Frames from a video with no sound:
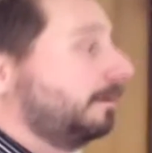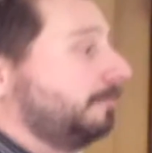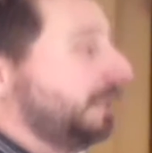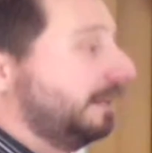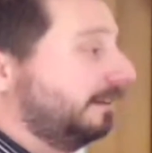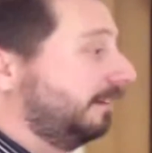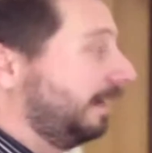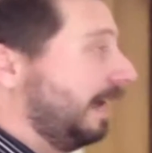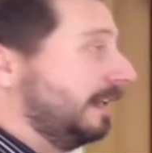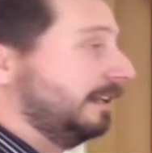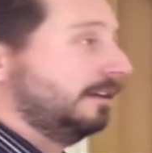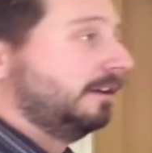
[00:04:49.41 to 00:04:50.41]
Because
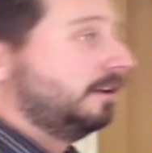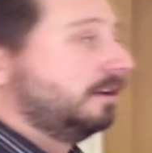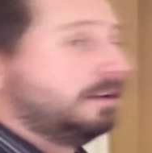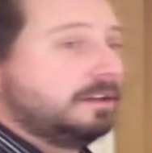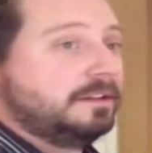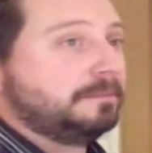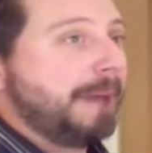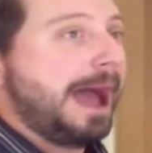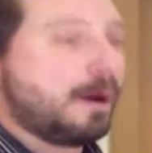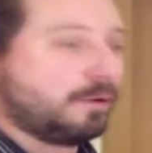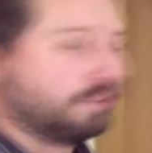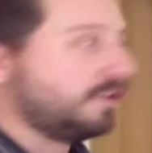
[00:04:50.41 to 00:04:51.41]
again,
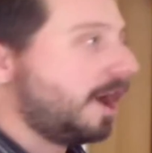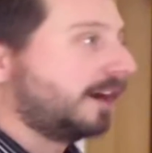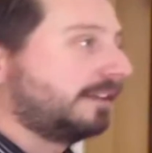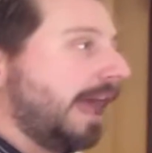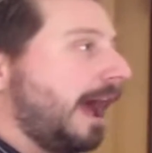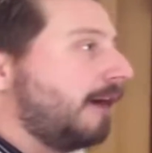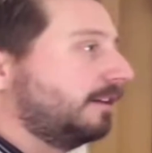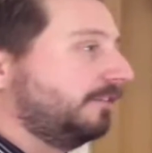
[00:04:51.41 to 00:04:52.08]
power's knocked out.